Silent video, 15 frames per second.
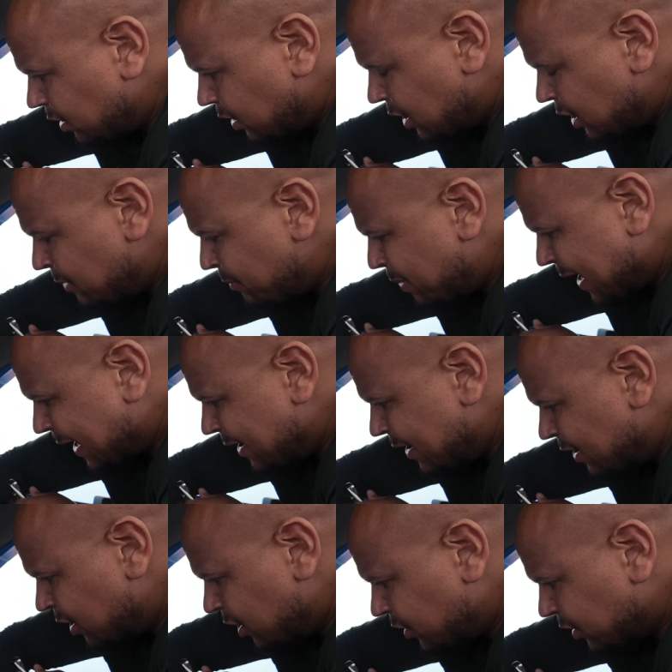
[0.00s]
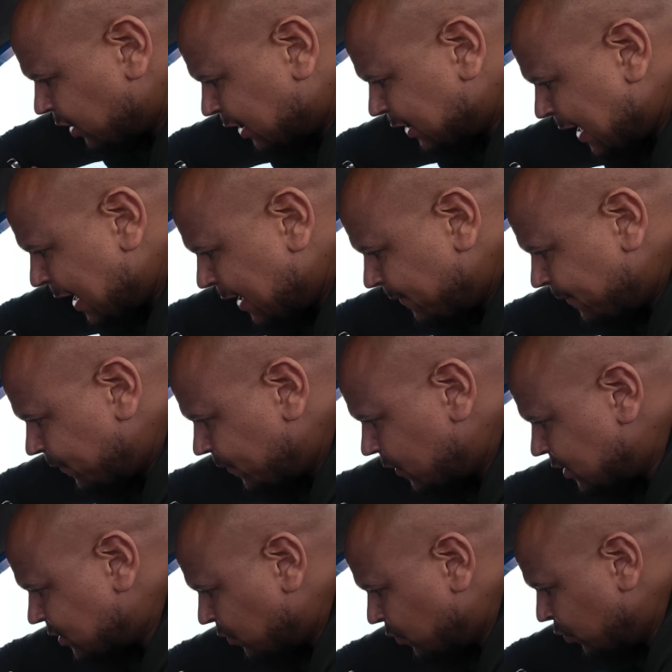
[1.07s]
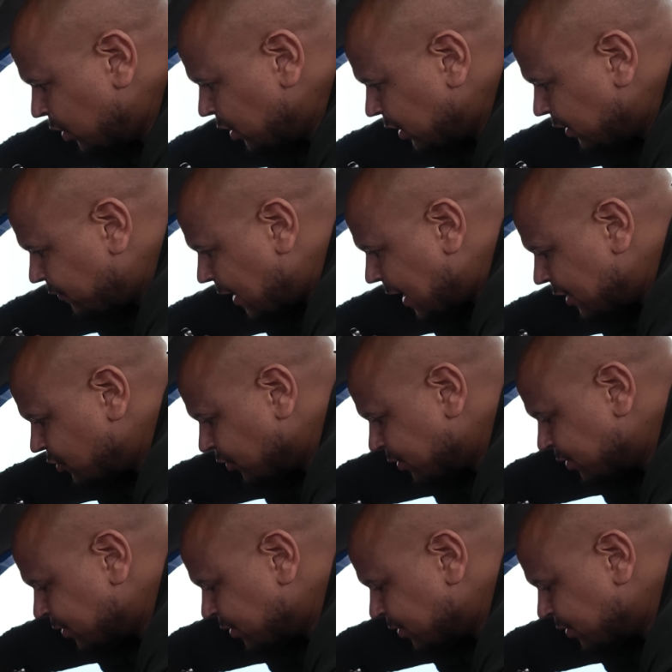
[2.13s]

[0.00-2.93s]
an impact gun or anything like that. These are really fragile,